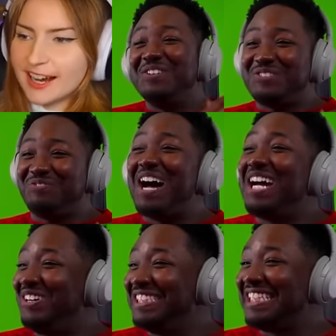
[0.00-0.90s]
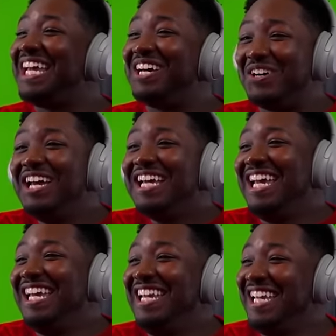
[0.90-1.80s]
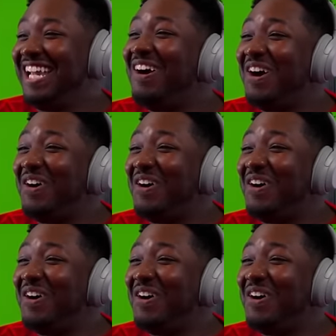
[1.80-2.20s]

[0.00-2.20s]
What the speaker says: She was fire as hell. Yo.